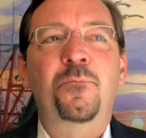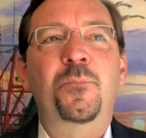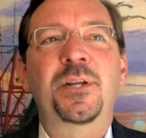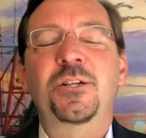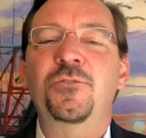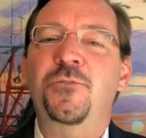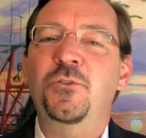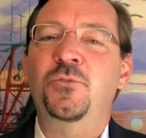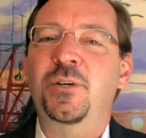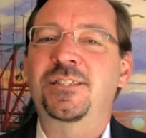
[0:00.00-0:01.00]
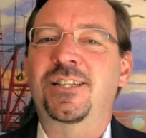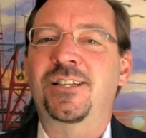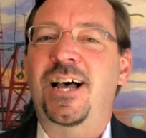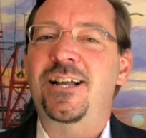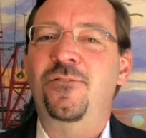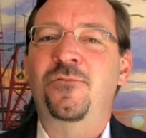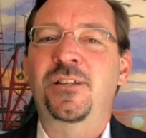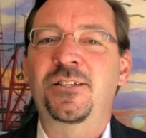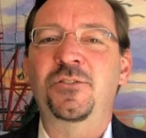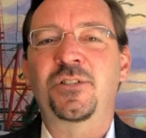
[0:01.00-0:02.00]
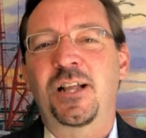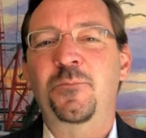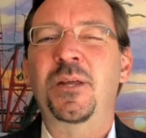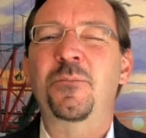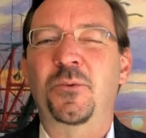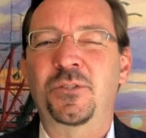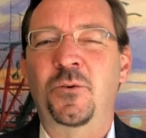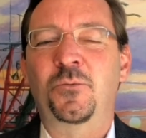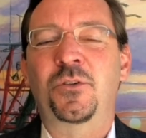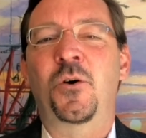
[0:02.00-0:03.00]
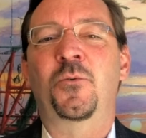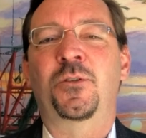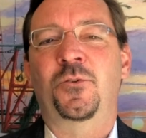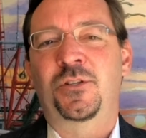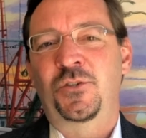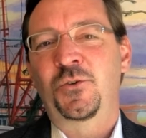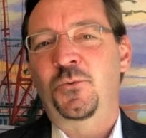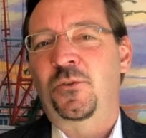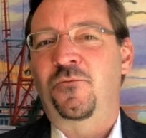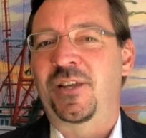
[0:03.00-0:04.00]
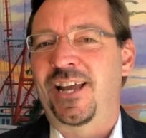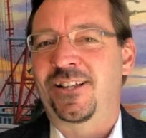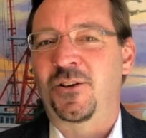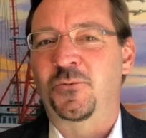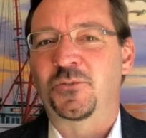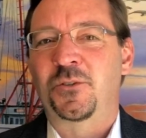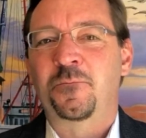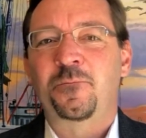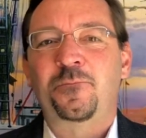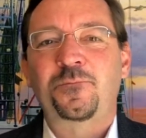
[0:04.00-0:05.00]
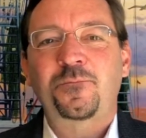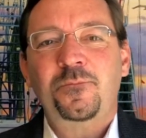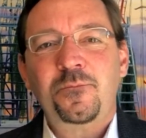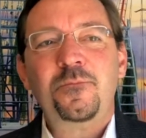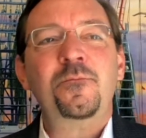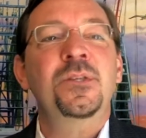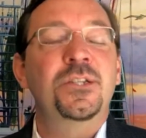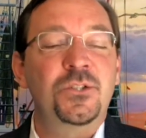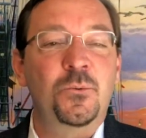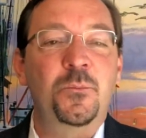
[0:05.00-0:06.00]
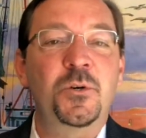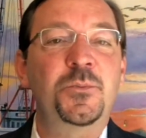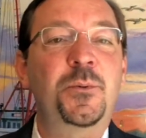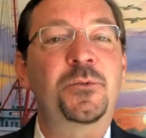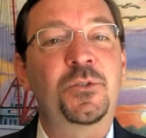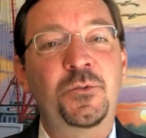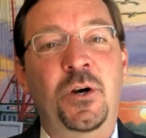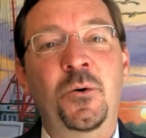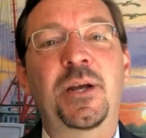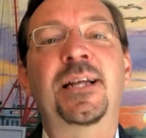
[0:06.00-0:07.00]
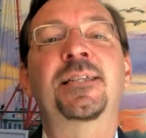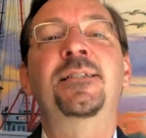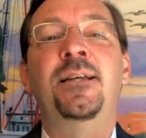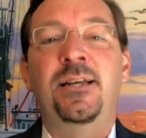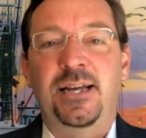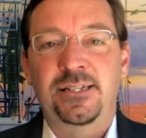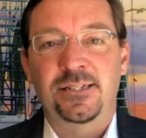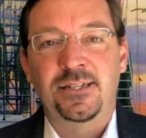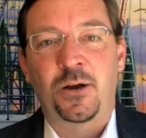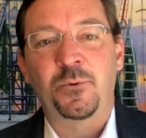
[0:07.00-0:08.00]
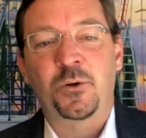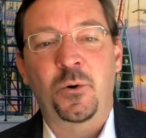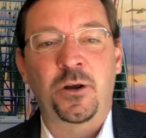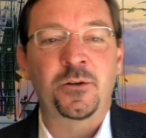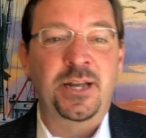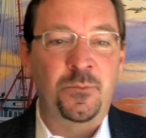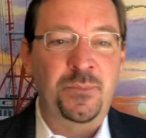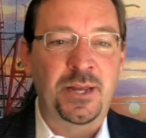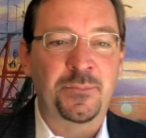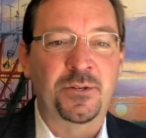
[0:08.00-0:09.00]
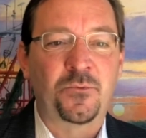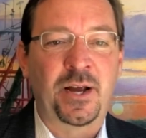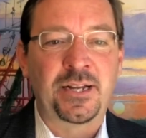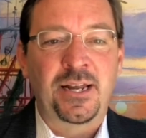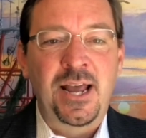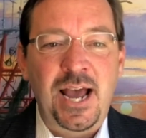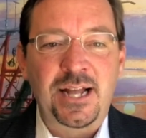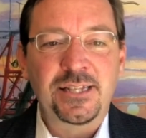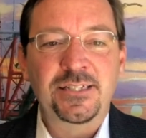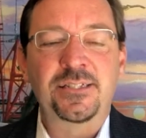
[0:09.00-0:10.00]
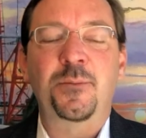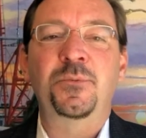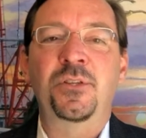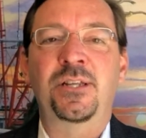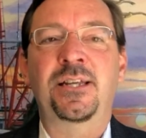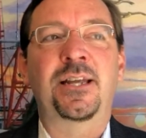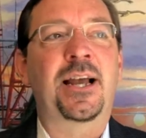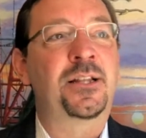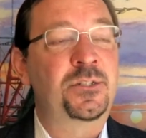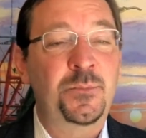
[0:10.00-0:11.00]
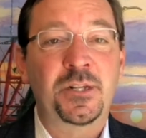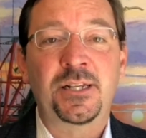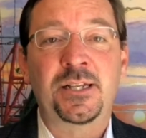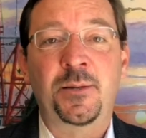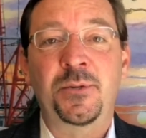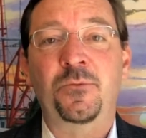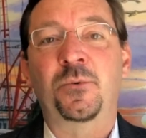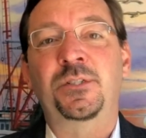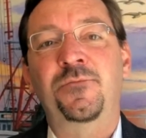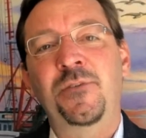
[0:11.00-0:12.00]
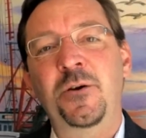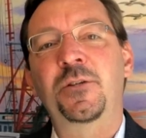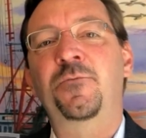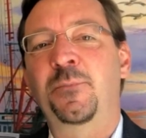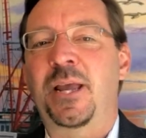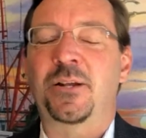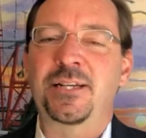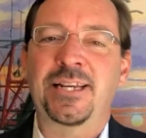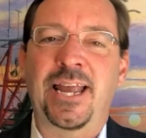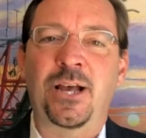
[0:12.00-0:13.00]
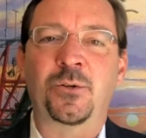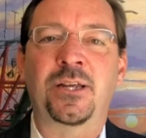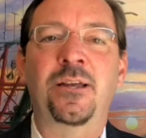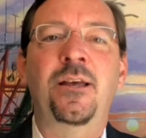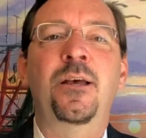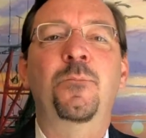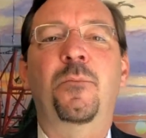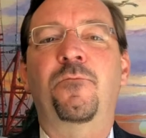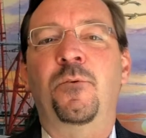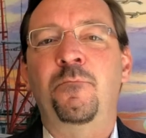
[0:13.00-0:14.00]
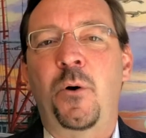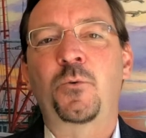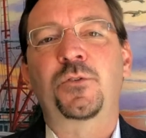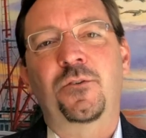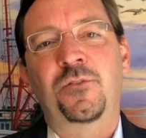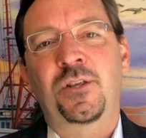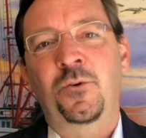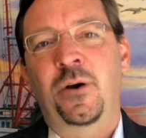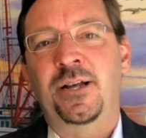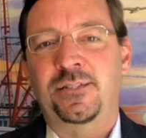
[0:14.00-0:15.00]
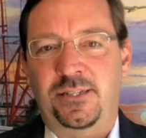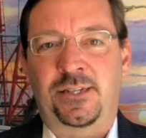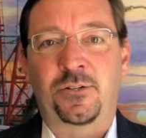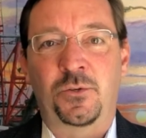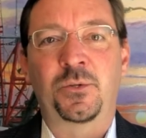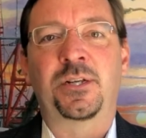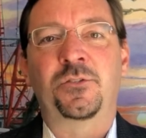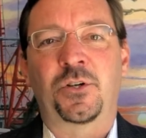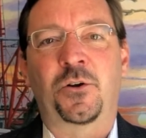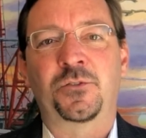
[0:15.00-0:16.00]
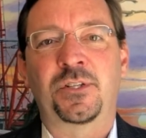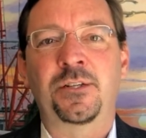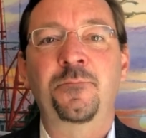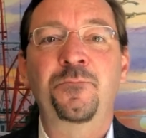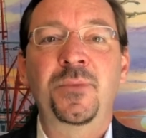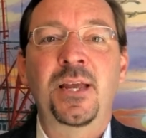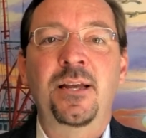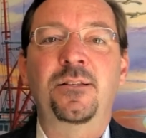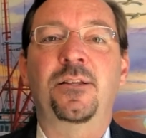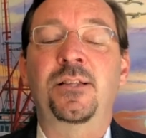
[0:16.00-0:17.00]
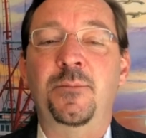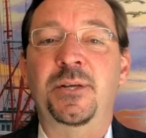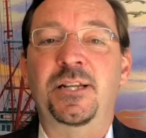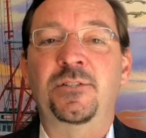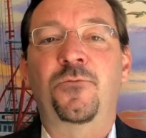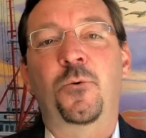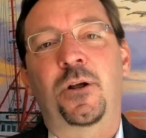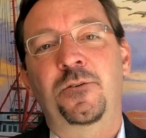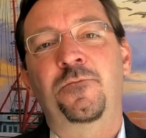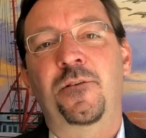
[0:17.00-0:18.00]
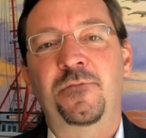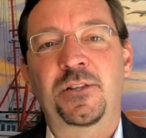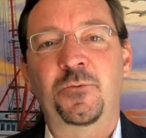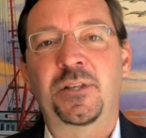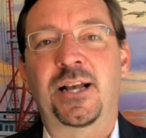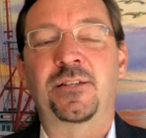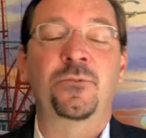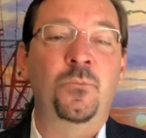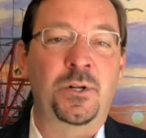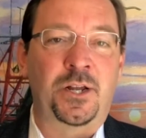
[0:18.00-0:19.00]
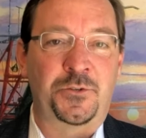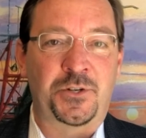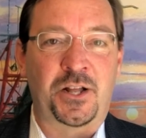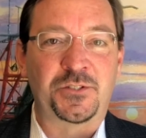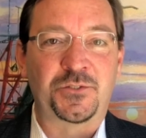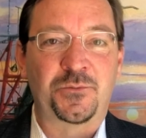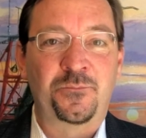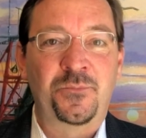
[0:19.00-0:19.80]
But here's a few tricks that a lot of lenders, a lot of people don't know you can do with VA loans. So what most people do know is it does not require a down payment, right? At least up to the eligibility limit, which varies from county to county. But for most of the U.S., including Charleston, the limit is $453,100.